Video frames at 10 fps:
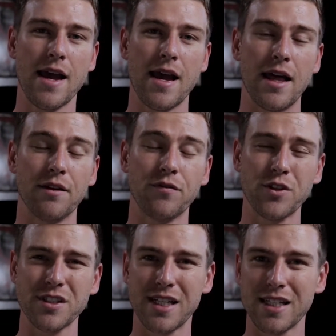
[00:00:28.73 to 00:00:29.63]
And the
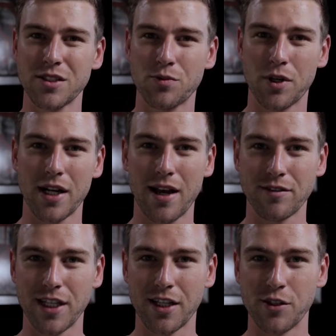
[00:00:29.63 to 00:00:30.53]
first thing is we're gonna have
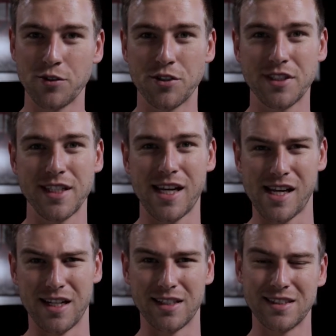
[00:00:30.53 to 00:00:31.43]
to get used to
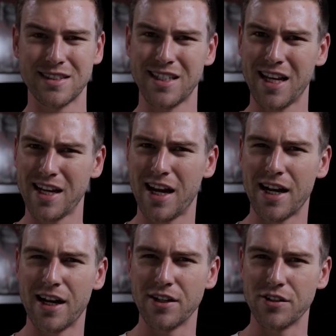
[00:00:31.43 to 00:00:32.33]
saying
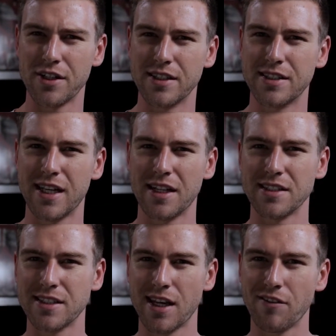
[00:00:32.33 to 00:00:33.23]
10900 and
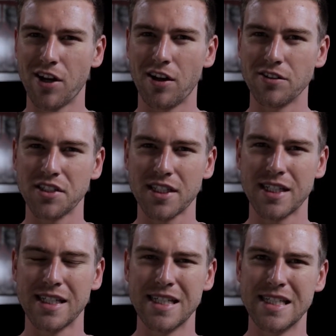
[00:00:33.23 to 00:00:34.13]
10700.
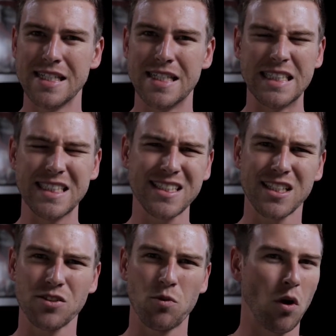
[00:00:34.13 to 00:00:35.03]
It just
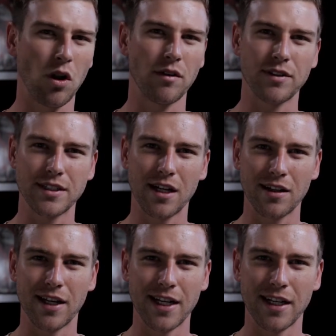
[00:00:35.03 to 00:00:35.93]
doesn't roll off the
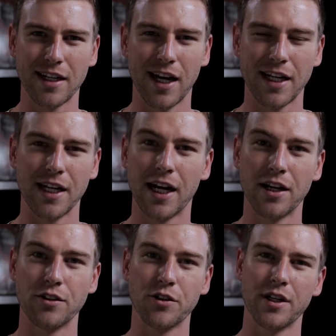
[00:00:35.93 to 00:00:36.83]
tongue like
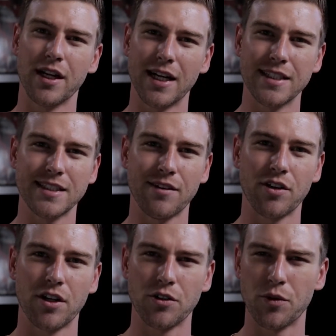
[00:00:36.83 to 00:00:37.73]
9900 and
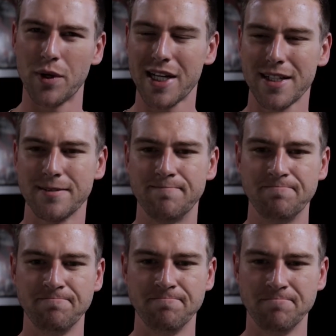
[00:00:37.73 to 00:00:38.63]
9700, right?
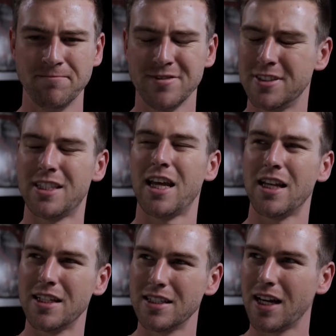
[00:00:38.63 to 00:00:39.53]

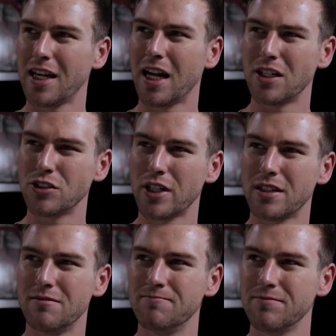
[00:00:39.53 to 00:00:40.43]

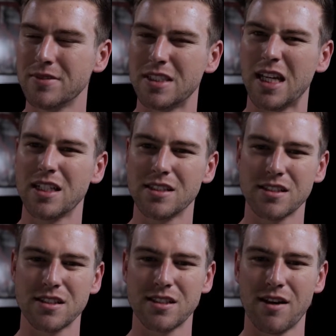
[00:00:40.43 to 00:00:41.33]
10900,
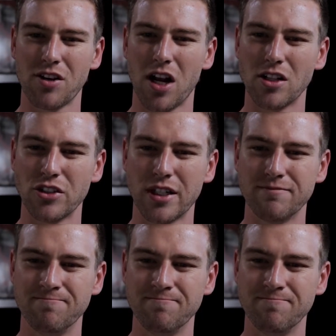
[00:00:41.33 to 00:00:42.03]
10700.